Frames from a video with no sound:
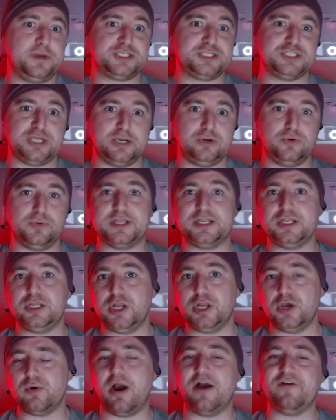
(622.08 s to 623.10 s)
my channel, then you
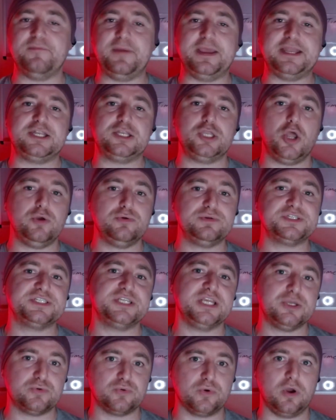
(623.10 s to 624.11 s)
know I've made no
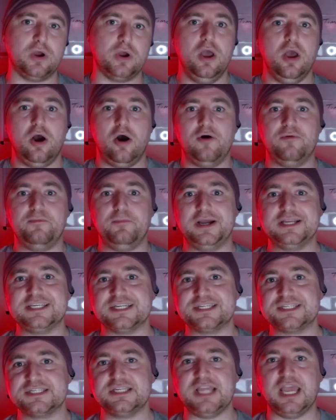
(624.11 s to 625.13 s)
secret of my
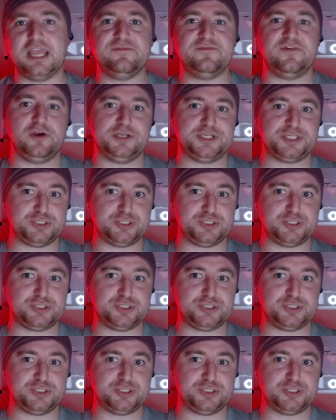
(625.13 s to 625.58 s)
disdain for her